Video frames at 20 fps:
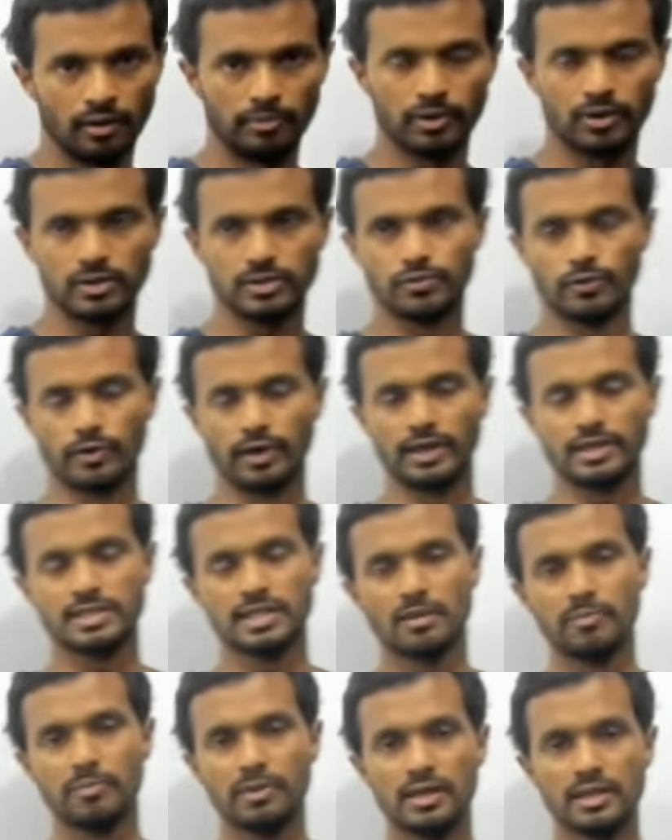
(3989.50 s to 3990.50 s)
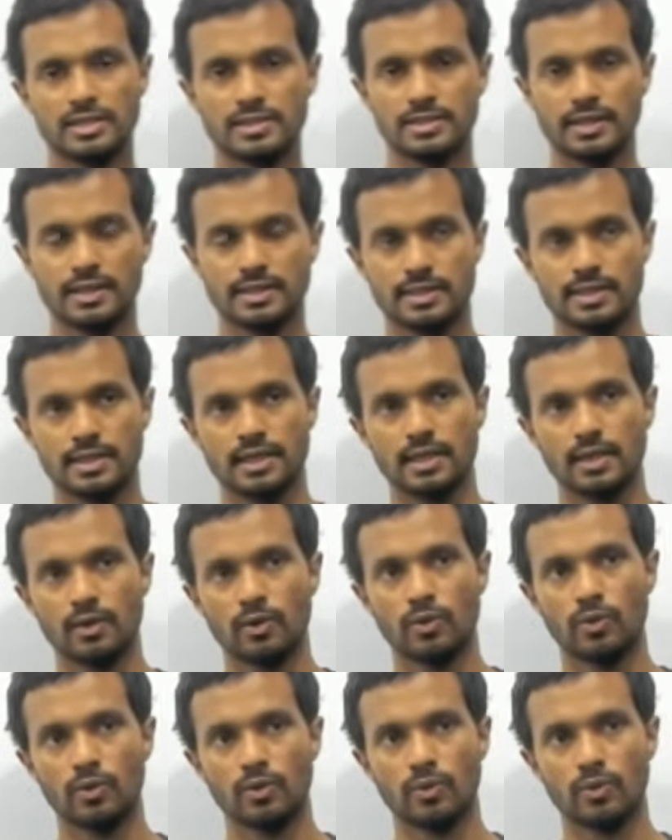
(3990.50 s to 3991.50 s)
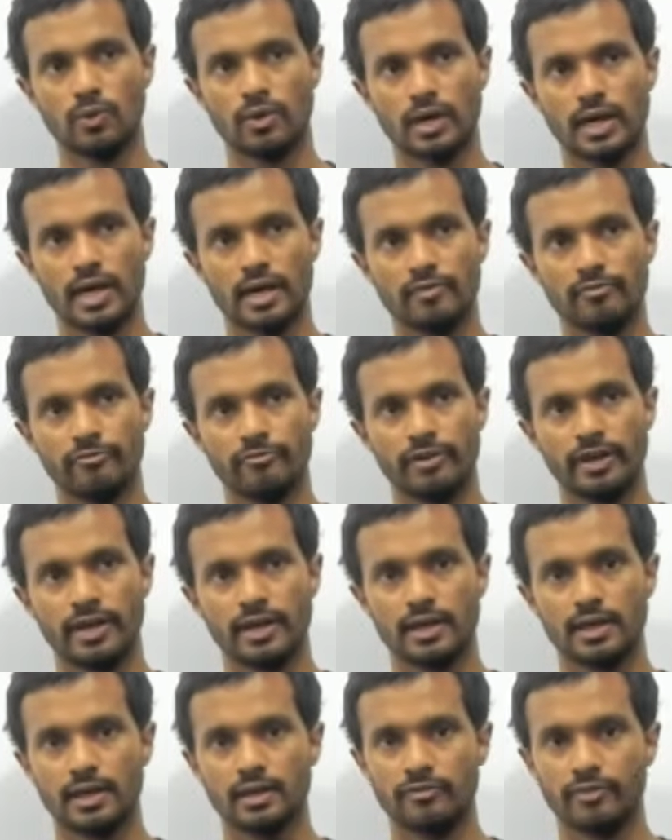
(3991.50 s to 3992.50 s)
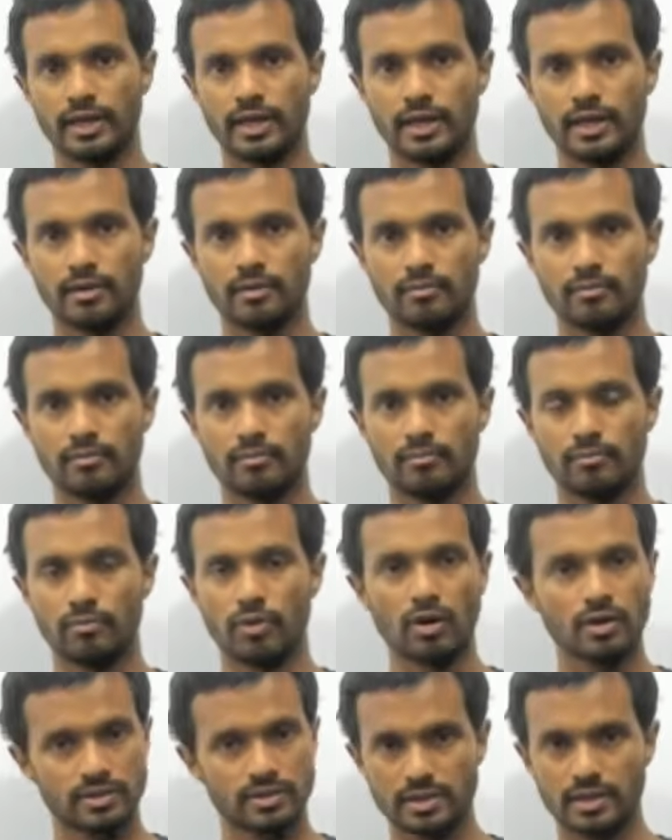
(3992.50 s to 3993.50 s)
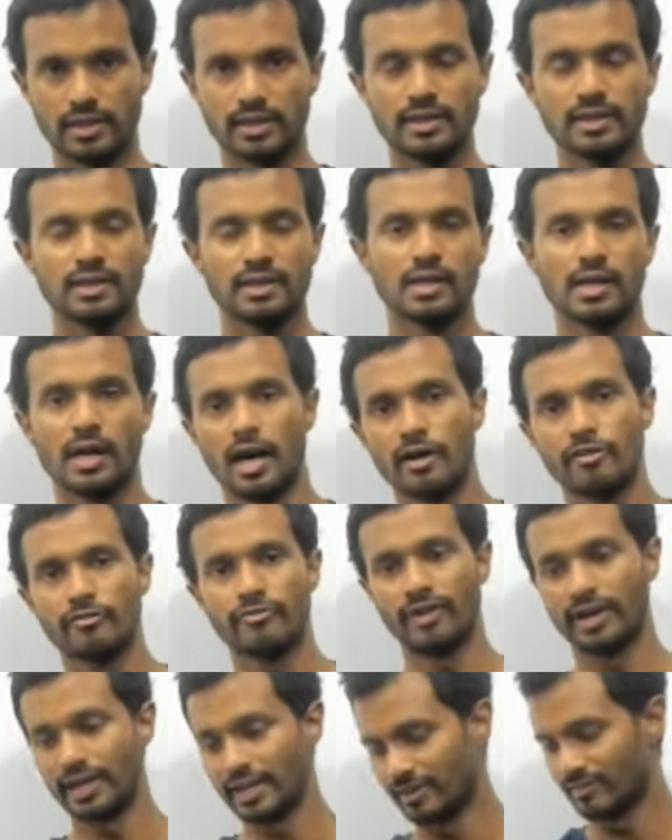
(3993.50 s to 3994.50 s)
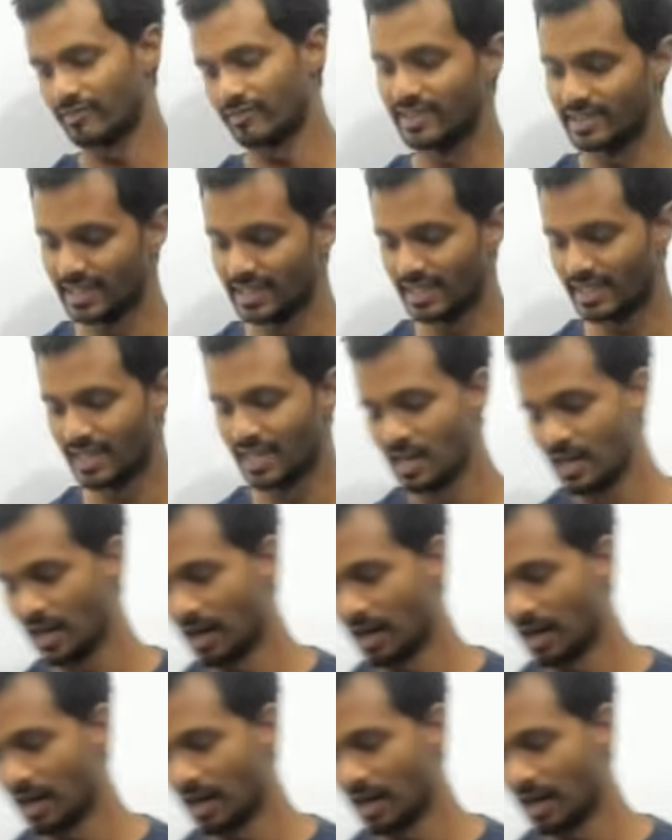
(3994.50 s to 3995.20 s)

Because, for example, a 60 kilogram weighing boxer can't fight with a